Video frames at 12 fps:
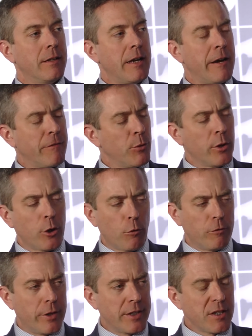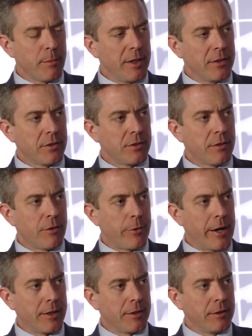everyone overestimates
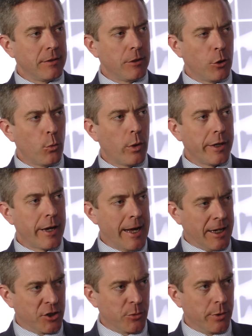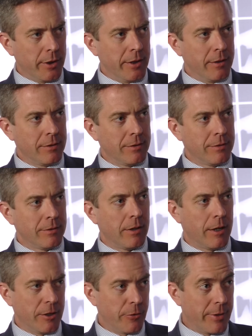threat. No one actually
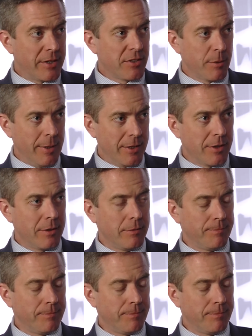underestimates it.